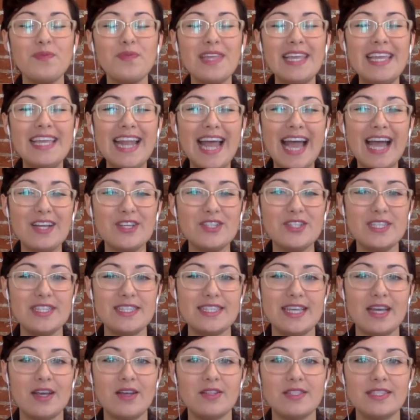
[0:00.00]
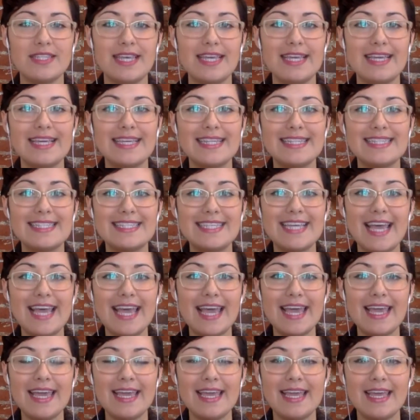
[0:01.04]
It actually sounds like
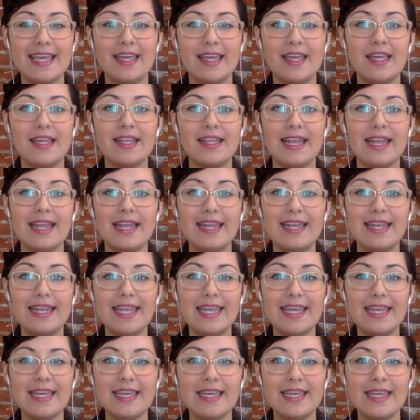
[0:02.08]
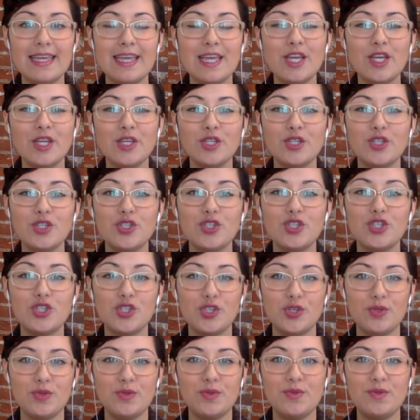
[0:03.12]
te-ni
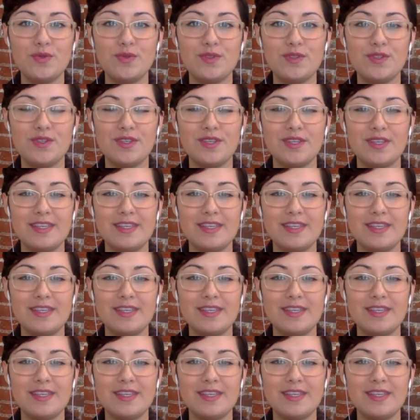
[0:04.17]
shoes.